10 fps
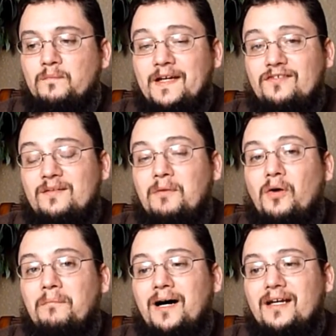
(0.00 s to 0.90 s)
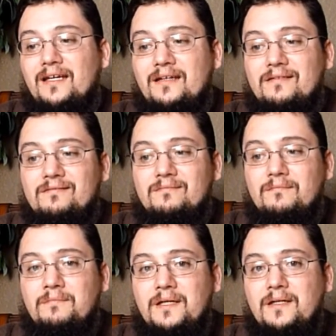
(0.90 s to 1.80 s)
makes the malt body
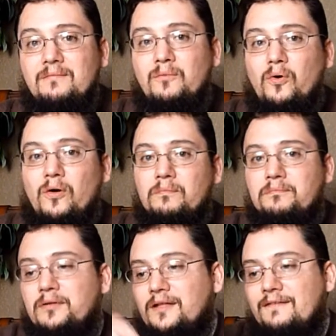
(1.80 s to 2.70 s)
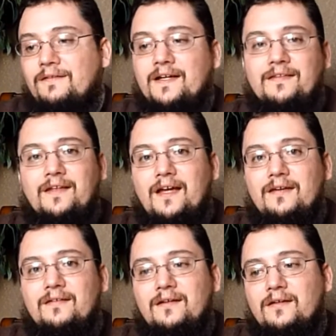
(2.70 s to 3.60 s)
be more prolific
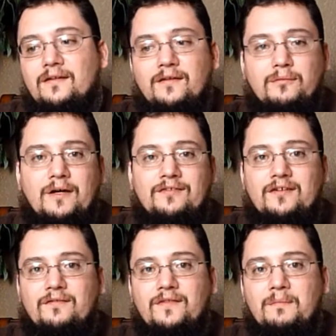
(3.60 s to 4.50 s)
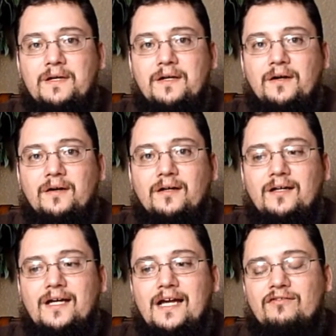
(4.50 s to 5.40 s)
than the rest of the beer,
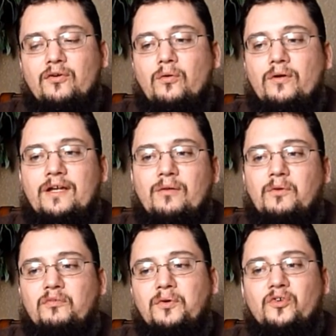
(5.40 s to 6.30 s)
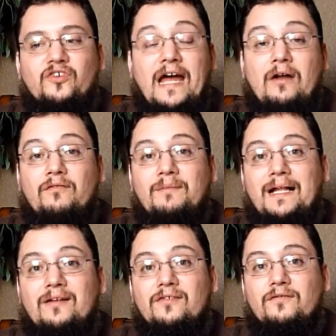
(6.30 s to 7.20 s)
and so it almost pulls it out of
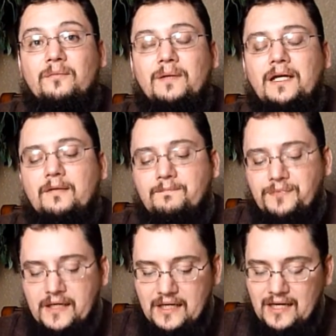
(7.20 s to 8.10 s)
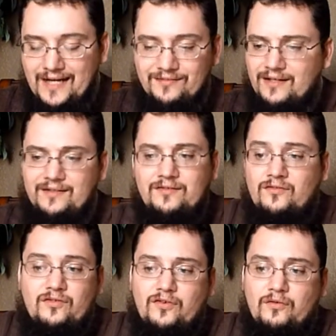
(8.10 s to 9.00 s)
balance for me. It's
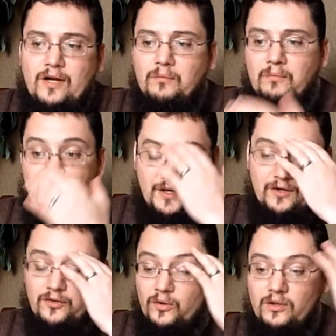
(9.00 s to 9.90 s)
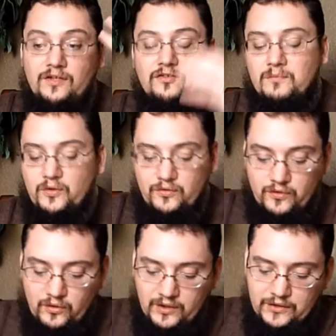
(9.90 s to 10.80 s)
an incredible beer, totally smooth,
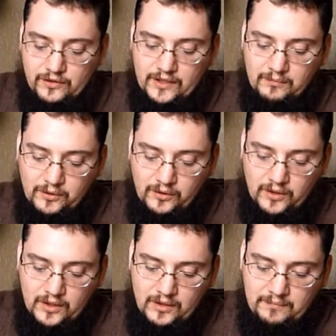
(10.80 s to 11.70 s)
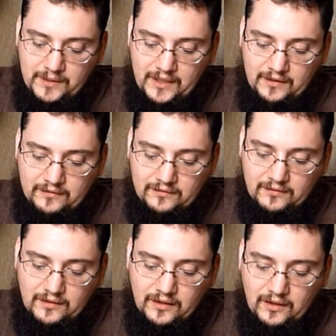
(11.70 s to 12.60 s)
totally drinkable, but
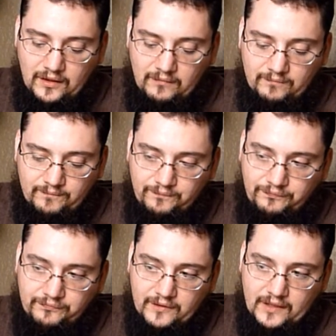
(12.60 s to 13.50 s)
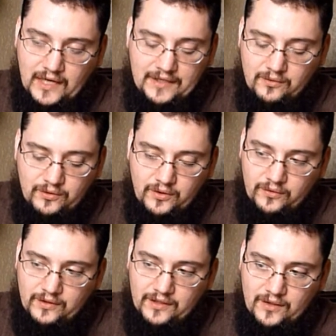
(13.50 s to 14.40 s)
I don't know
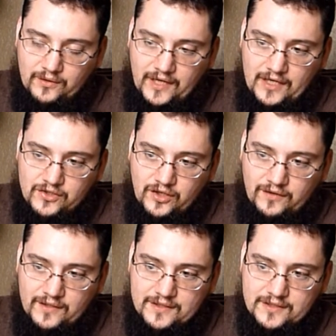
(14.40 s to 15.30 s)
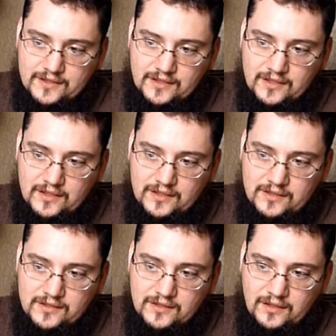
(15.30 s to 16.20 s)
that the oak age on this
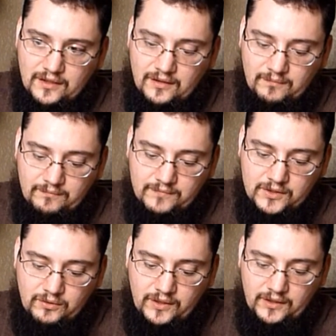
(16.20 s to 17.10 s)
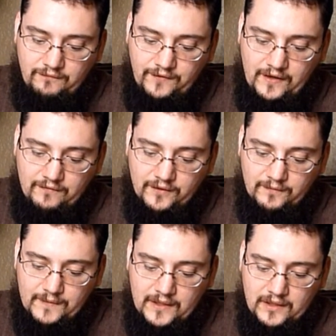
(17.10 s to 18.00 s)
is doing it a favor.
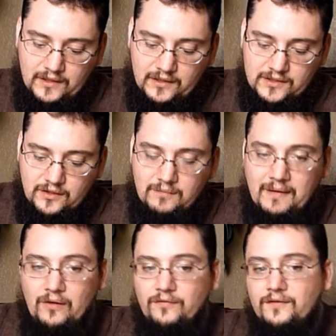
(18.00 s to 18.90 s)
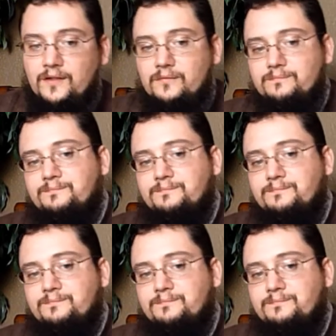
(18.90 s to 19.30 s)
Let's look at mouthfeel.